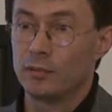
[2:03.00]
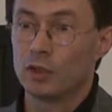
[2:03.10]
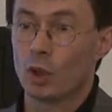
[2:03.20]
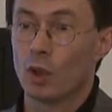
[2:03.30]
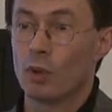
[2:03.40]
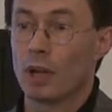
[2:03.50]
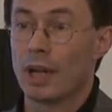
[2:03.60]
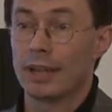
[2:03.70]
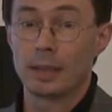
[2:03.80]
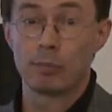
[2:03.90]
so
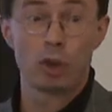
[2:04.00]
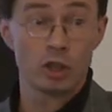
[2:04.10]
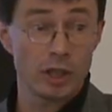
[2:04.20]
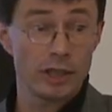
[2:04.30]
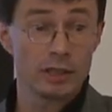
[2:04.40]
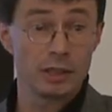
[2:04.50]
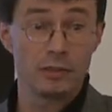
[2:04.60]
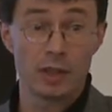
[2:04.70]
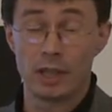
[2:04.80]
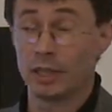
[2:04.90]
I apologize if
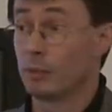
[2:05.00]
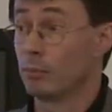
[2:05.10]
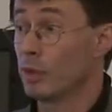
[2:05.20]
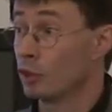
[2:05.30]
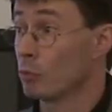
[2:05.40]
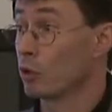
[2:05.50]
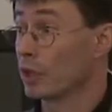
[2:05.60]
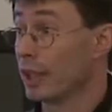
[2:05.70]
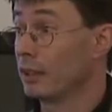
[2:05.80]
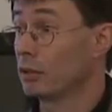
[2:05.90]
I
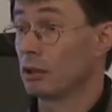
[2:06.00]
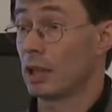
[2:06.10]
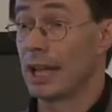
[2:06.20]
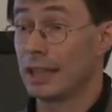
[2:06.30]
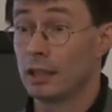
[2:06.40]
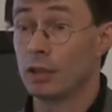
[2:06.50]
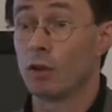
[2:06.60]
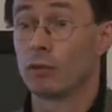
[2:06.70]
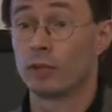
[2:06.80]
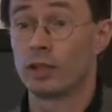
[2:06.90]
misrepresent any
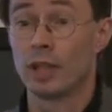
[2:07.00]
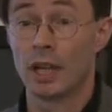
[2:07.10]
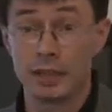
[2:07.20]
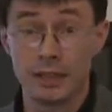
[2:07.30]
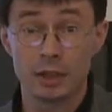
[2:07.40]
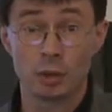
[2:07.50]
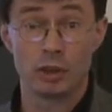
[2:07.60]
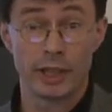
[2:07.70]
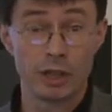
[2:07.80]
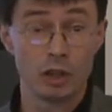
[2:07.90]
of the ideas or
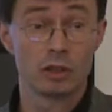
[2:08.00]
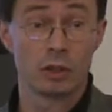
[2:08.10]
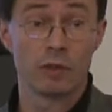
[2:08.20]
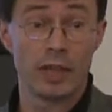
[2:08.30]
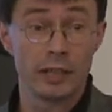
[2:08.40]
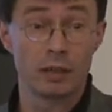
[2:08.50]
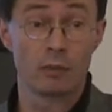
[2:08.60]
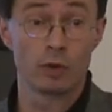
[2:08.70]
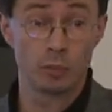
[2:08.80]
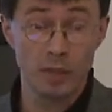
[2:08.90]
intentions of any of
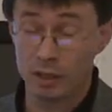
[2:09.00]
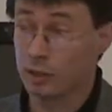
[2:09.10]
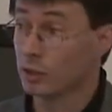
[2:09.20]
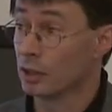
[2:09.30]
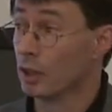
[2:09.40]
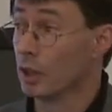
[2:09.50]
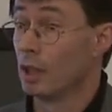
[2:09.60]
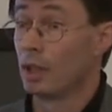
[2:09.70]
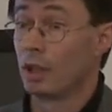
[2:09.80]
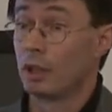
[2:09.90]
the speakers.
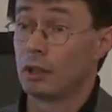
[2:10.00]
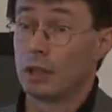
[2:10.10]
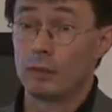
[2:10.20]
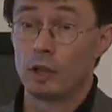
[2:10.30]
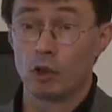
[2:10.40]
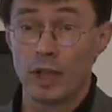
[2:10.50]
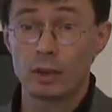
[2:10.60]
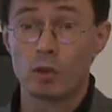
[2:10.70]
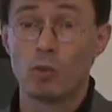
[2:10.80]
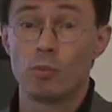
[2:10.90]
I will try
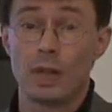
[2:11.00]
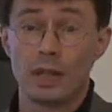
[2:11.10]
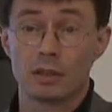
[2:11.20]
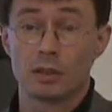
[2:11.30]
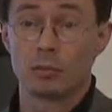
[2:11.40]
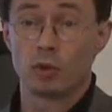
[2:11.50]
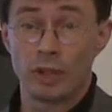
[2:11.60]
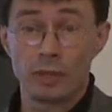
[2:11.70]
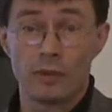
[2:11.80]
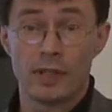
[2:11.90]
to
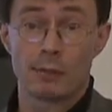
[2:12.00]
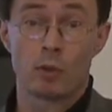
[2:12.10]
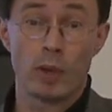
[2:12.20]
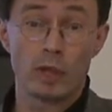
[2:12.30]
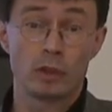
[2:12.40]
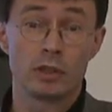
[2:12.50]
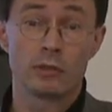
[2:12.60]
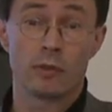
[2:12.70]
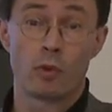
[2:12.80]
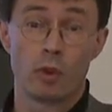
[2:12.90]
identify some questions
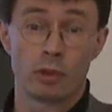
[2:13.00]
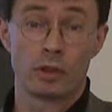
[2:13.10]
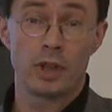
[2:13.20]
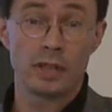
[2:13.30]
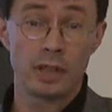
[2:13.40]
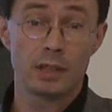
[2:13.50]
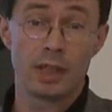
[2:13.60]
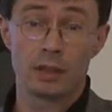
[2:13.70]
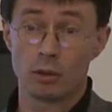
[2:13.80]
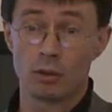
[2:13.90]
for further thinking
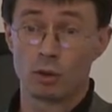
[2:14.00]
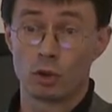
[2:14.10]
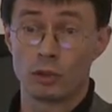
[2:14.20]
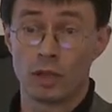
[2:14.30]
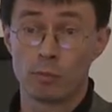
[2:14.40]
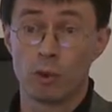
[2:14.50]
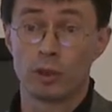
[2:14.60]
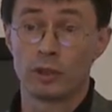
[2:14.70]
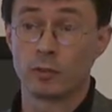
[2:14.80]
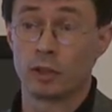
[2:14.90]
and also starting
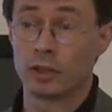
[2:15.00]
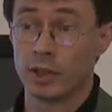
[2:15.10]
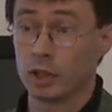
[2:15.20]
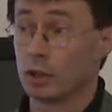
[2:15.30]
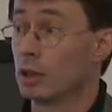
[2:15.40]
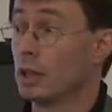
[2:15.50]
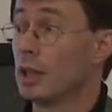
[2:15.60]
points for discussion.